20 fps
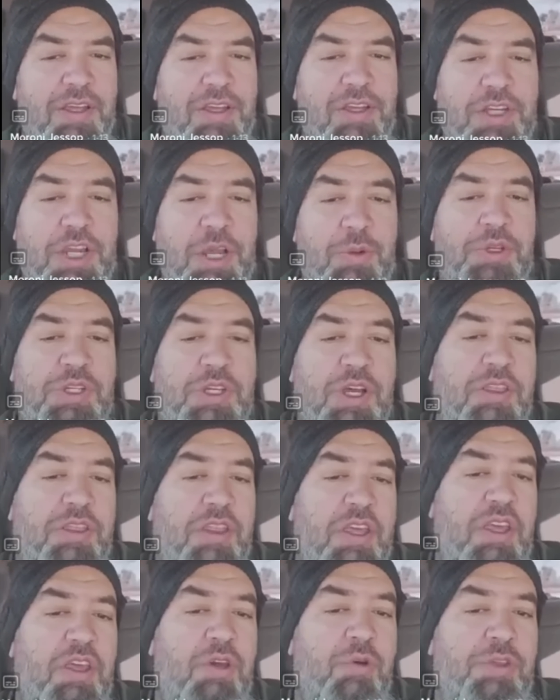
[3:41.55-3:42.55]
She was on
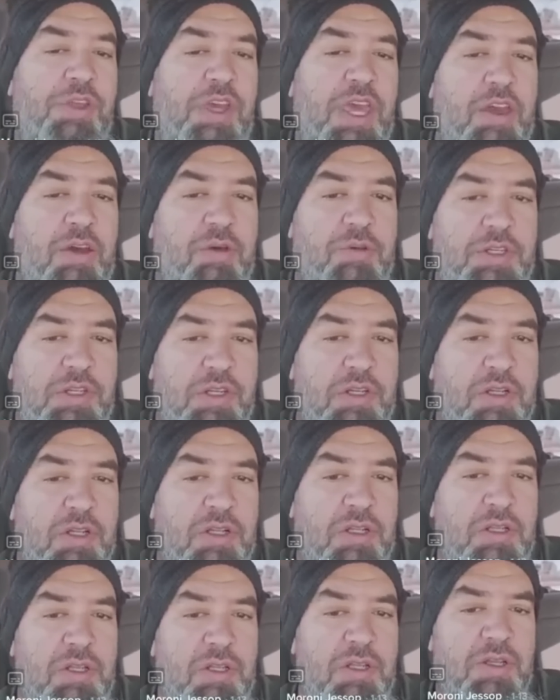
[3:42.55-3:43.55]
the youth
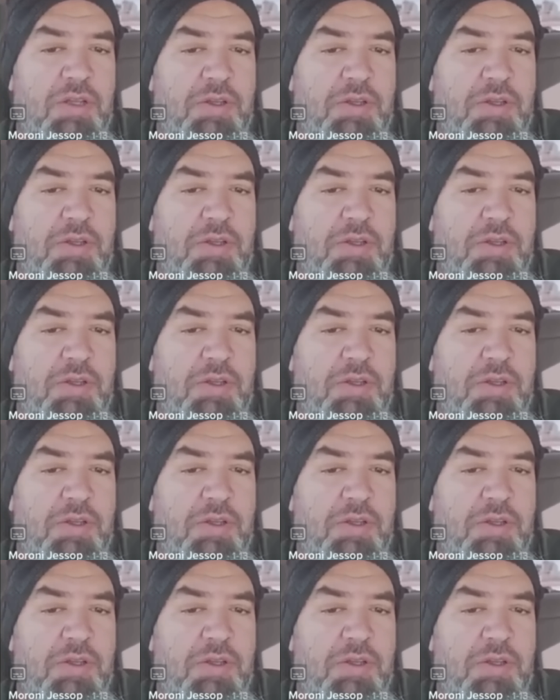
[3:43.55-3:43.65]
council,